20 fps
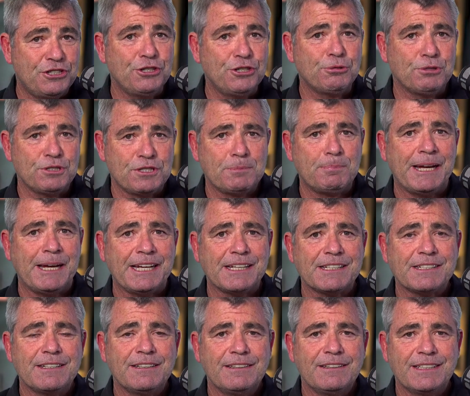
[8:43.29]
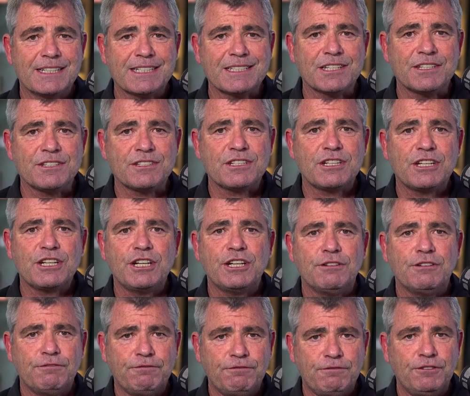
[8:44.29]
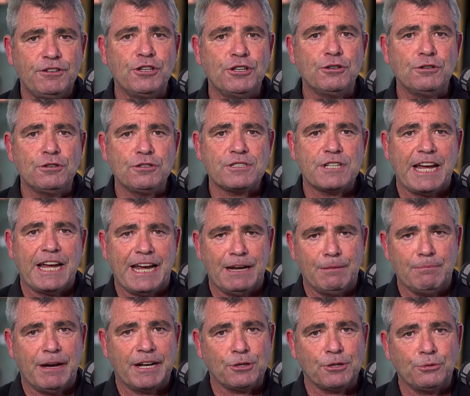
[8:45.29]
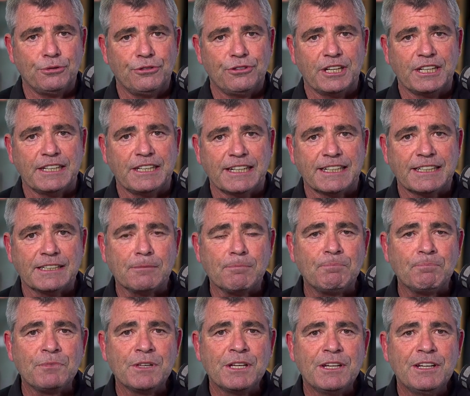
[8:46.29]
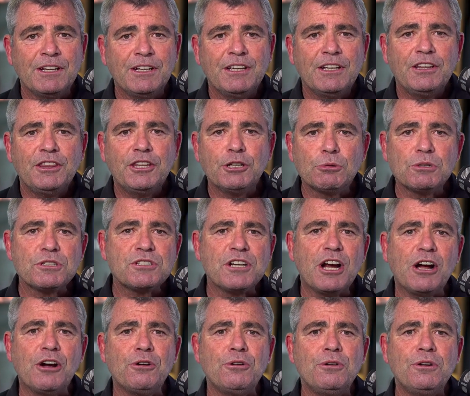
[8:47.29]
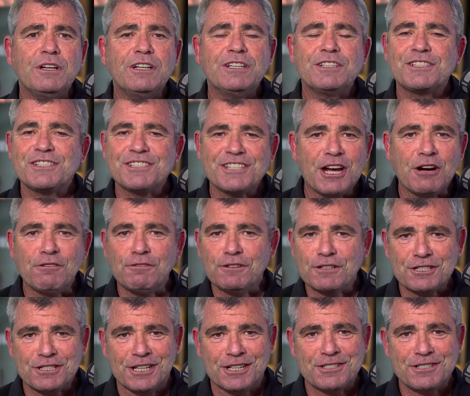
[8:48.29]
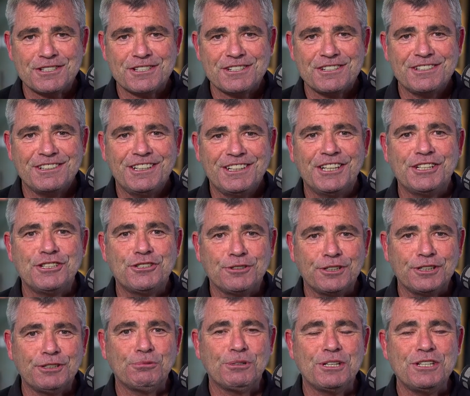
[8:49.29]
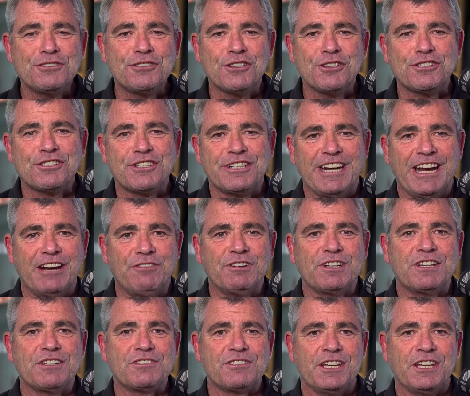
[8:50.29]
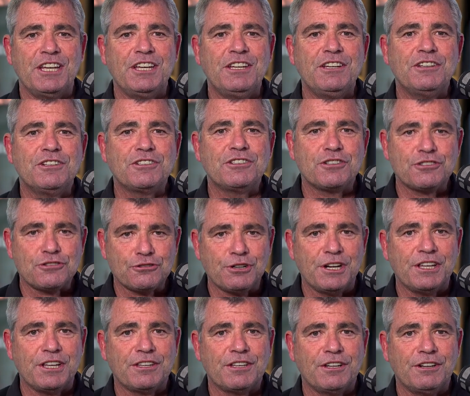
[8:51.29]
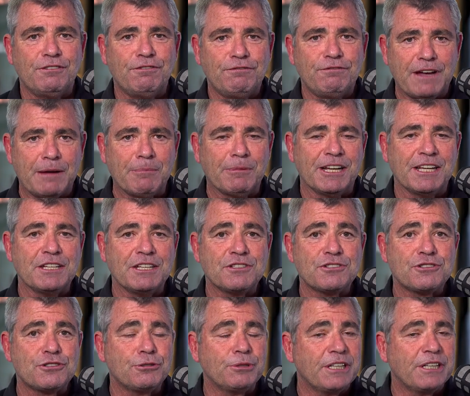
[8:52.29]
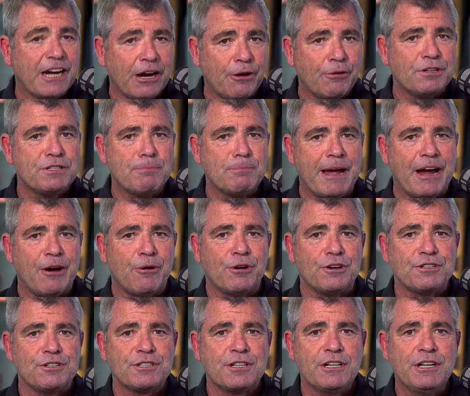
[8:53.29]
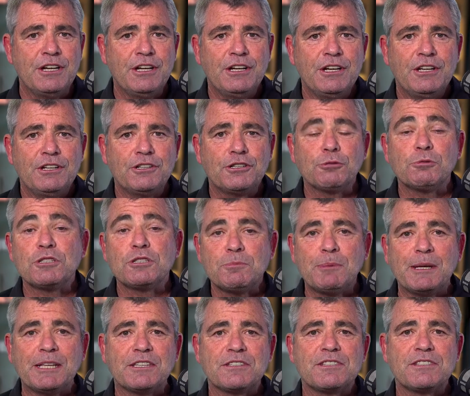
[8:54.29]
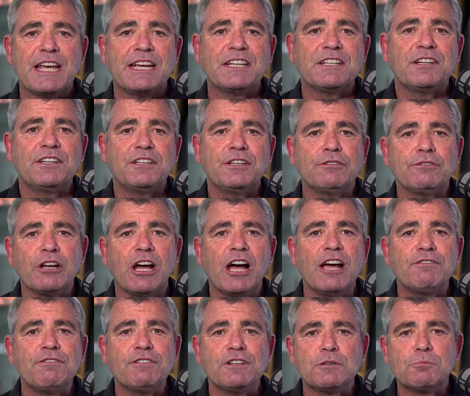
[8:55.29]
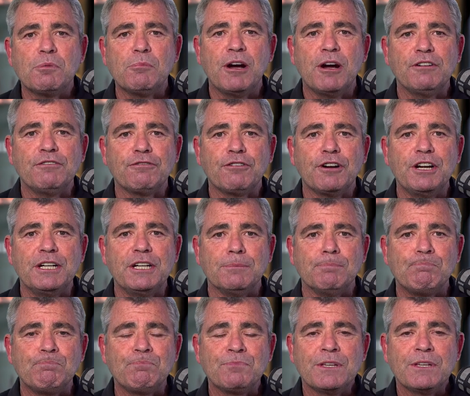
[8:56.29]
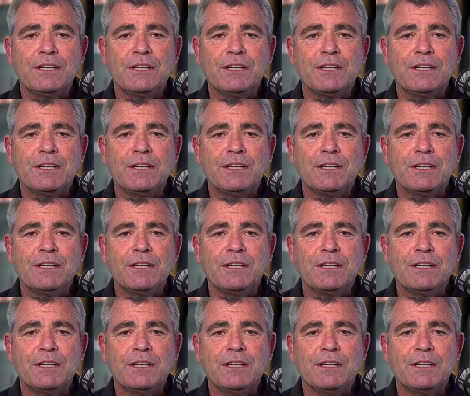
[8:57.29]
due respect, this is confused and muddled thinking. There is no selfishness in doing research and advocacy to strengthen families, to encourage marriage, to respect the sanctity of life and to promote freedom.